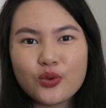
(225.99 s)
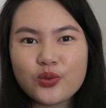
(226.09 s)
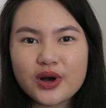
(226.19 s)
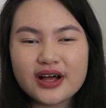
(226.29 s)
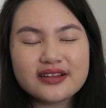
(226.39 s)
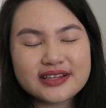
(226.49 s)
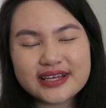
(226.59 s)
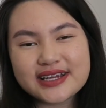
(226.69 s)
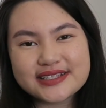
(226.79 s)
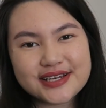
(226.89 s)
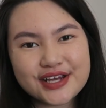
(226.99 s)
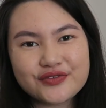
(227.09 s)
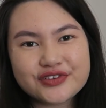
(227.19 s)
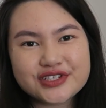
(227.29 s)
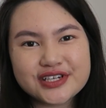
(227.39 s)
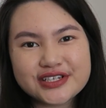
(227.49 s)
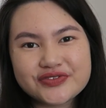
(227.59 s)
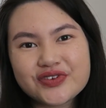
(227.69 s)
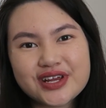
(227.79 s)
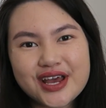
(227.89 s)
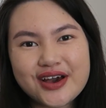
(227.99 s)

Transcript: Well, that is it for today's video,